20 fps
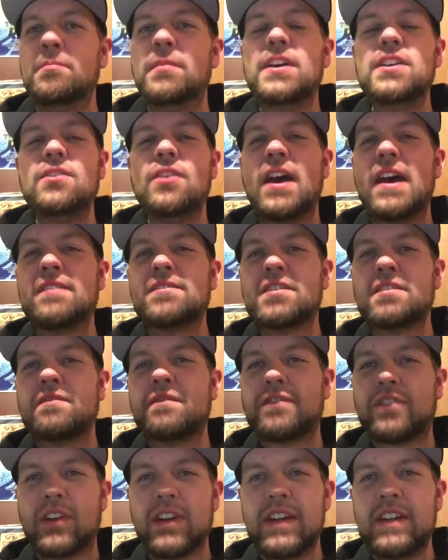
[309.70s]
but you have
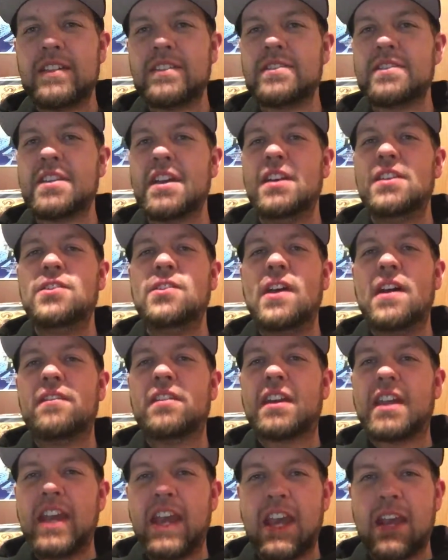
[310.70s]
some friends, you
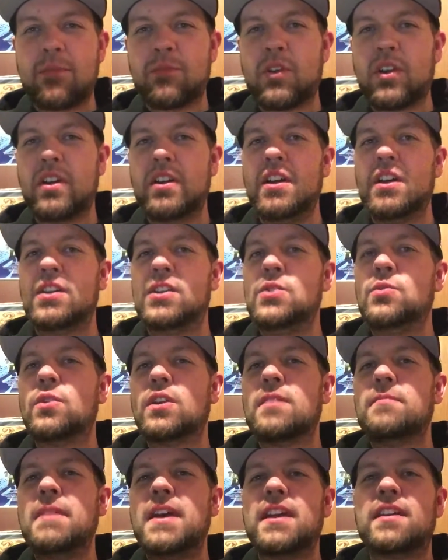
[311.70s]
have a camera, you
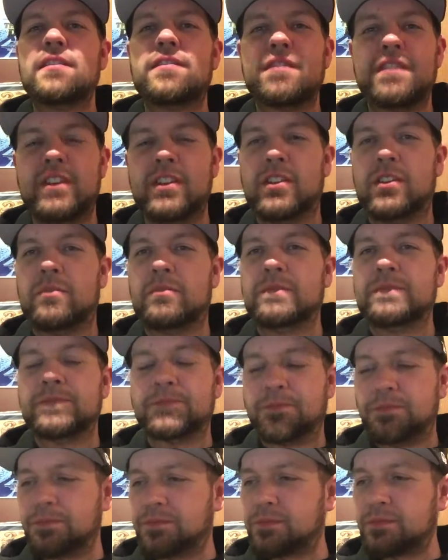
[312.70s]
want to make a film,
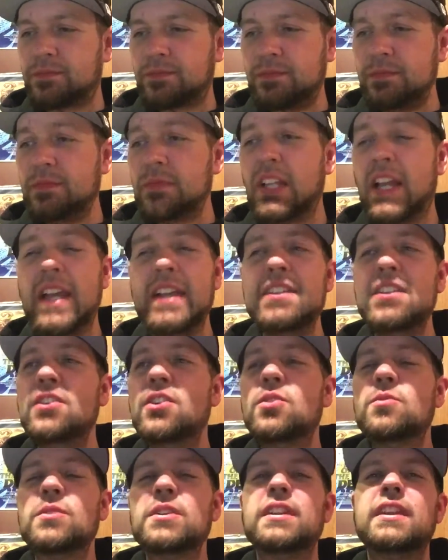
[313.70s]
and you
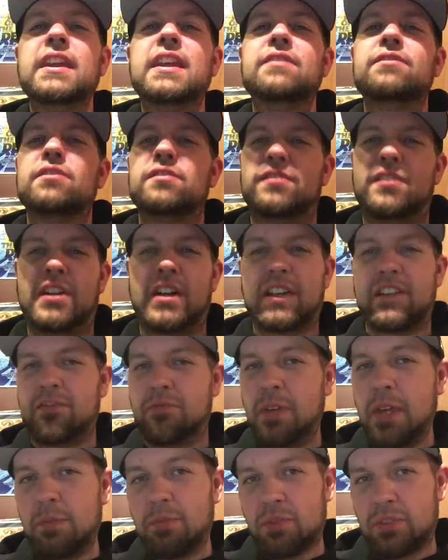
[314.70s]
don't really give a fuck
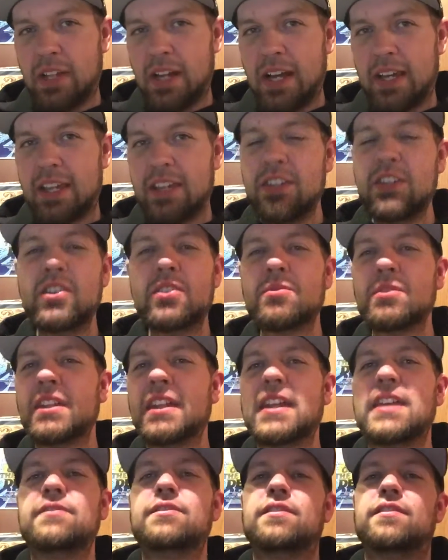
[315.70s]
if people like it. You don't
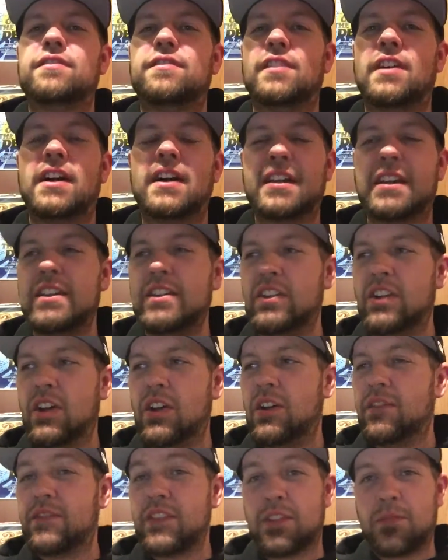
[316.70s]
really give a fuck, you
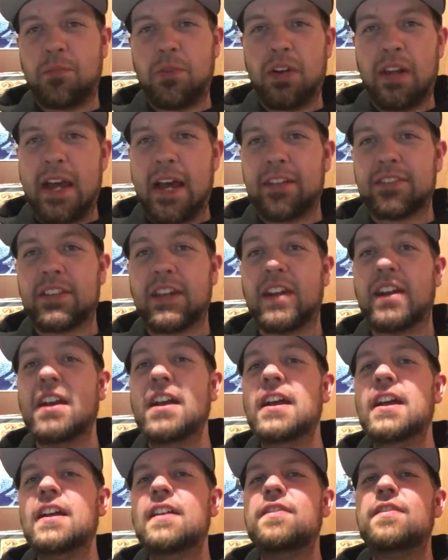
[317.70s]
know, if it's put out there.
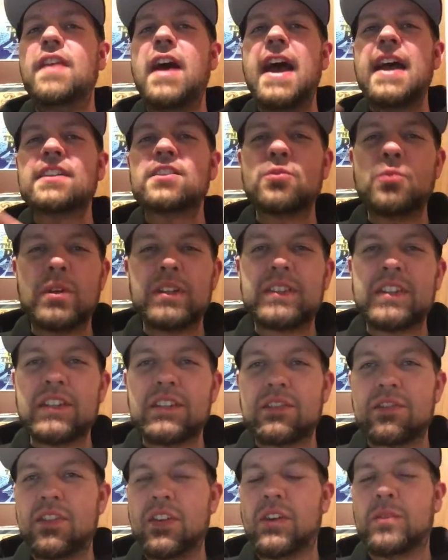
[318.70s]
That's what
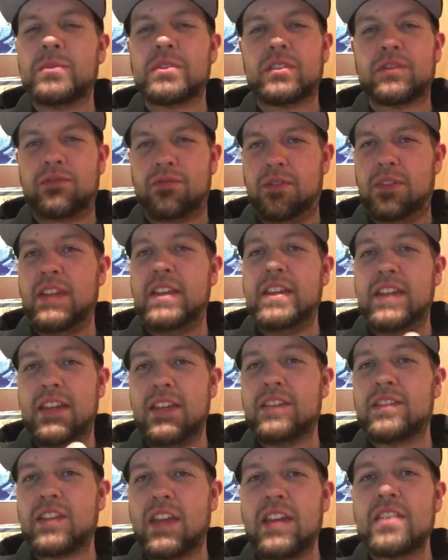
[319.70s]
this film
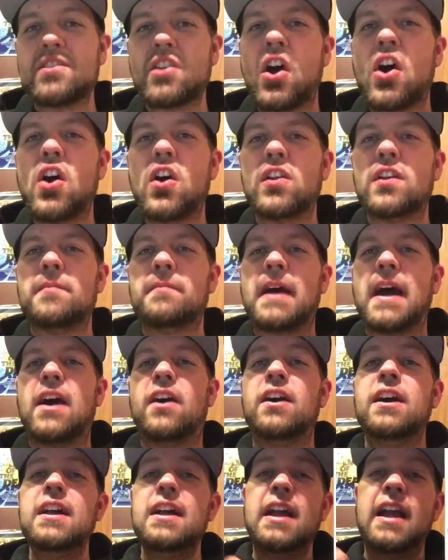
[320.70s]
is all
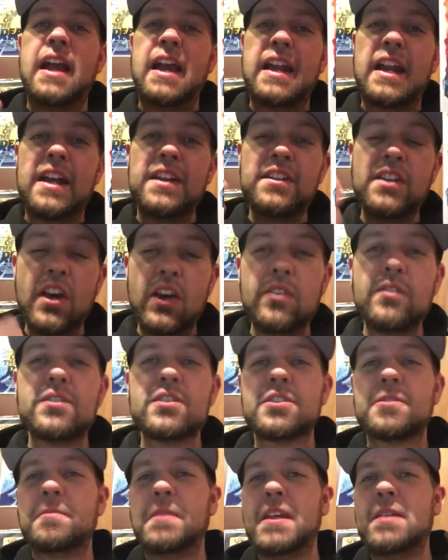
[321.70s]
about. And I know
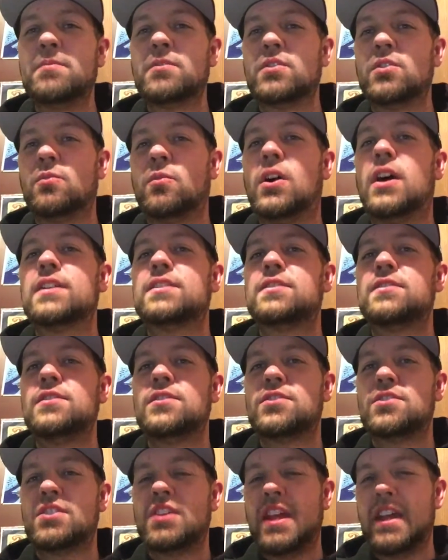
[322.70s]
there's people that watch
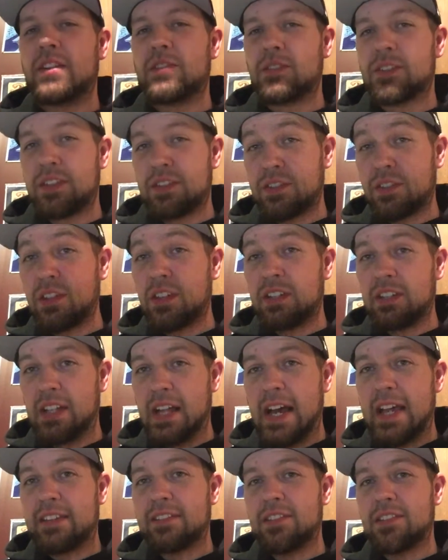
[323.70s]
this channel that's going to
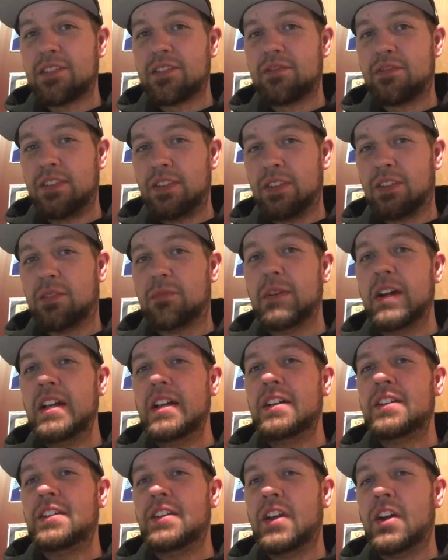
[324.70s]
like this film,
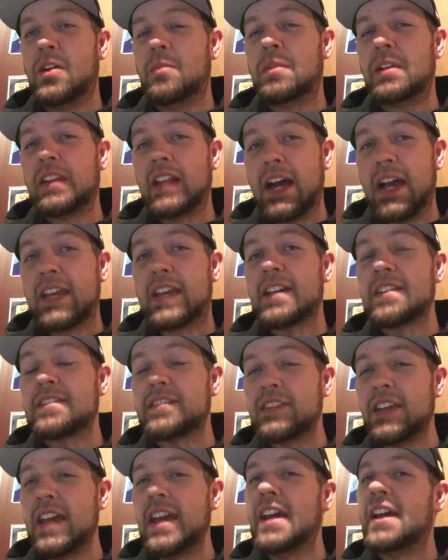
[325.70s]
you know, but like I
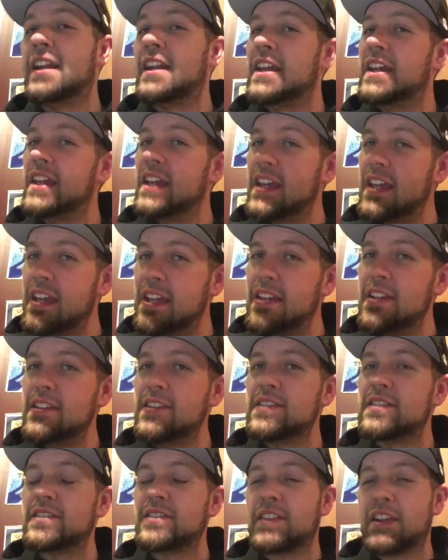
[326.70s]
said, it
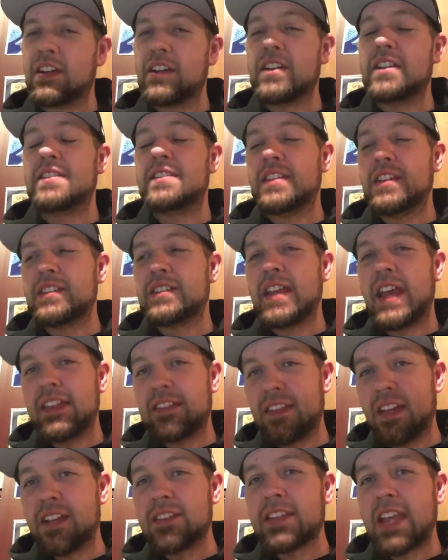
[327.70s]
is there. This
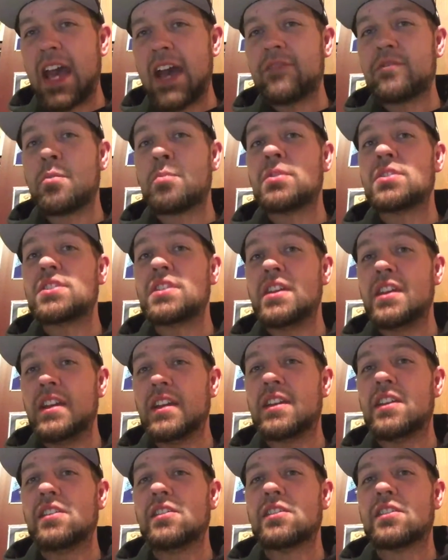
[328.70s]
does have a
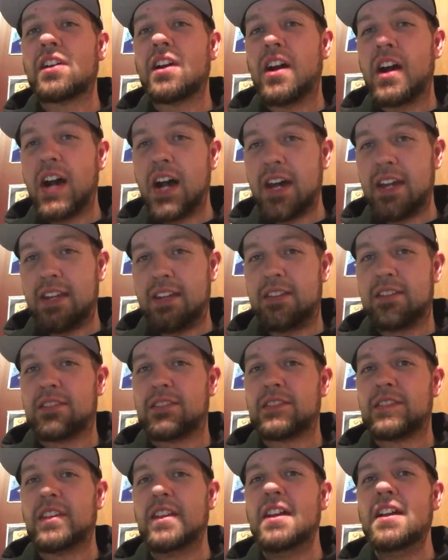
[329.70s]
particular
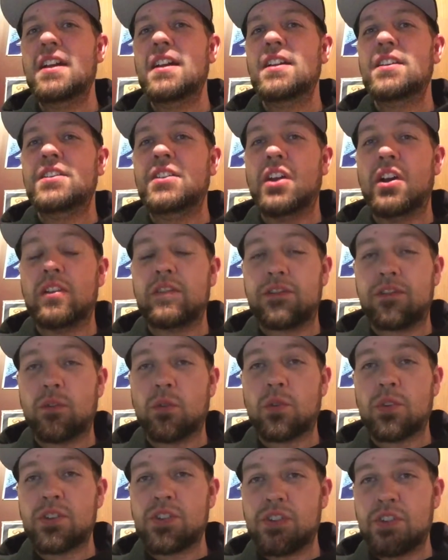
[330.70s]
audience, you know,
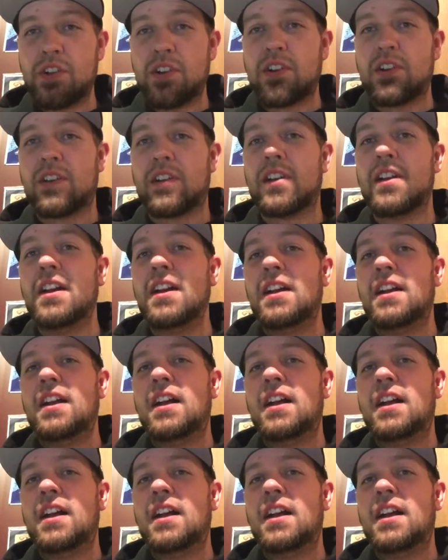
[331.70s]
for sure.